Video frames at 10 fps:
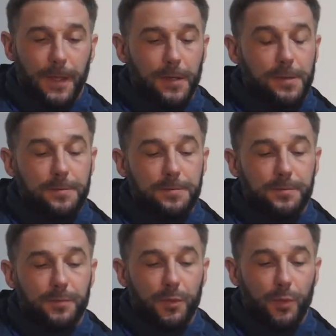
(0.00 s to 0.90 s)

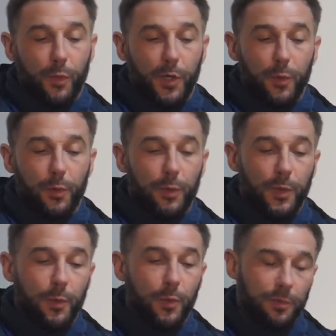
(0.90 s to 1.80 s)
Um, where
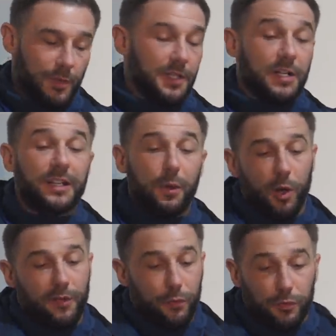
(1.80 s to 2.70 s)
where listen, I did
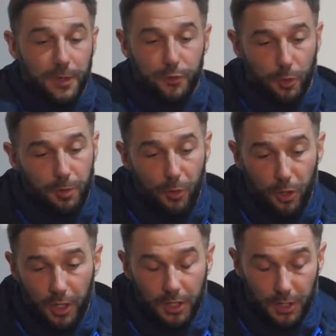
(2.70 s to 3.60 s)
want a full time job
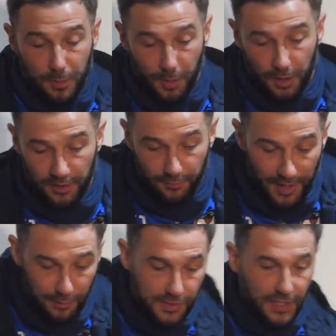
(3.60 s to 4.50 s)
tomorrow, but if
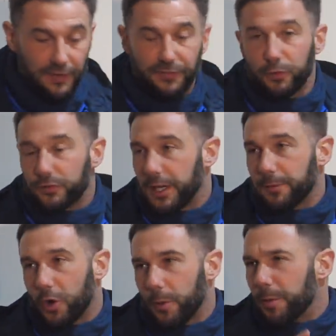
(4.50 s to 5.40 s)
I was to get full time,
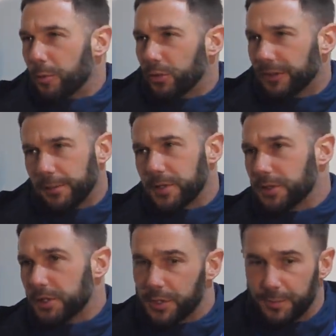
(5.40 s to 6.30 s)
you've got a wee bit more time. You,
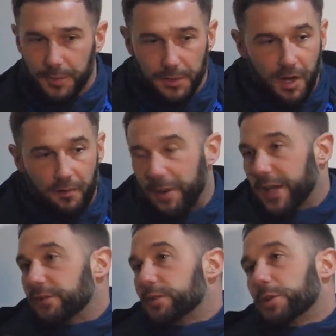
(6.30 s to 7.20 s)
you, can you have
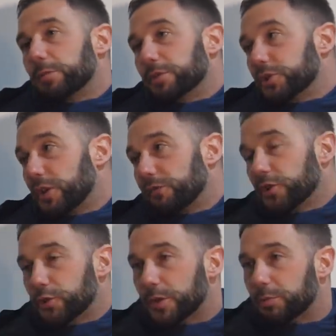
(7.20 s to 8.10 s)
breakfast with the players, you have
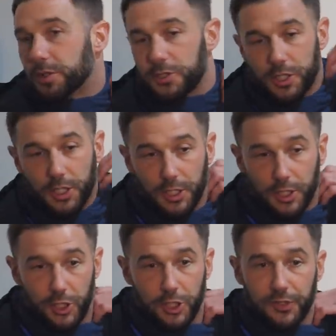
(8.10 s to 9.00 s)
lunch with the mm-hmm. players,
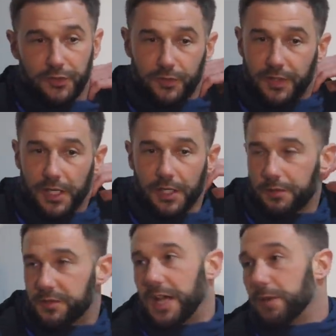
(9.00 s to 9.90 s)
you can
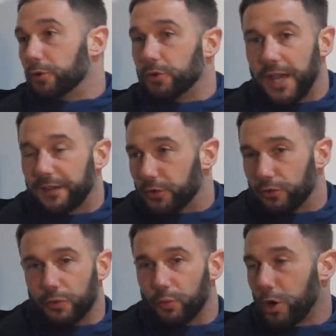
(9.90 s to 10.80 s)
take say out in the
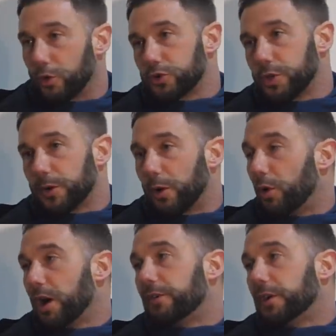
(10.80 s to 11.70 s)
afternoon and work on something or
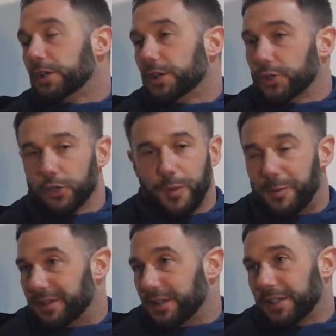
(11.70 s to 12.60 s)
whatever. You can
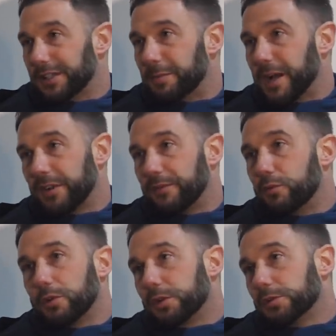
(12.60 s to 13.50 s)
maybe take like the back
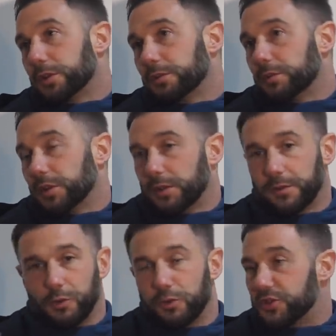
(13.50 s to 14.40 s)
four and, and
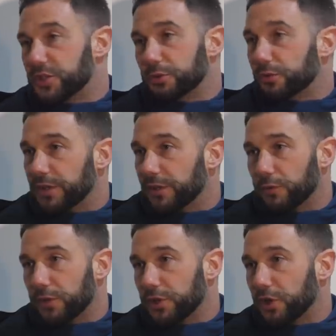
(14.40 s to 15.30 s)
go and steal three or
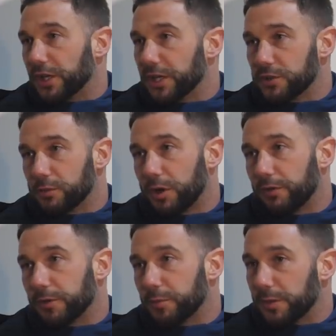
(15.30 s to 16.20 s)
four of the young kids or
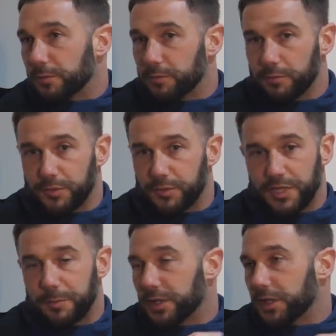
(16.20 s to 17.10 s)
whatever and, and
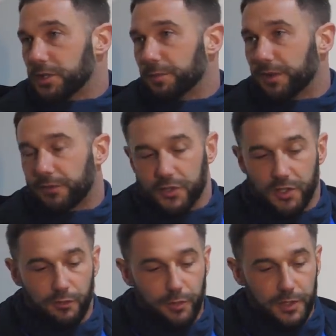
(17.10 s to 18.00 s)
simulate some different yeah.
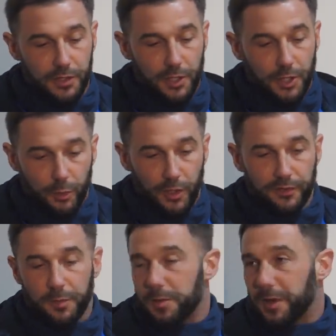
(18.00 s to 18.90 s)
stuff. Whereas we
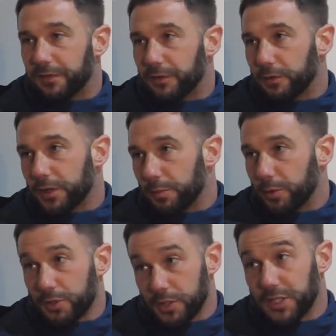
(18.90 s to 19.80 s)
have to be mindful that the
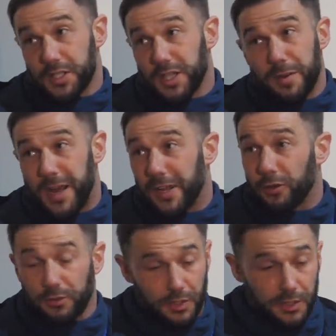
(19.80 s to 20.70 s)
boys, like you say, bang on.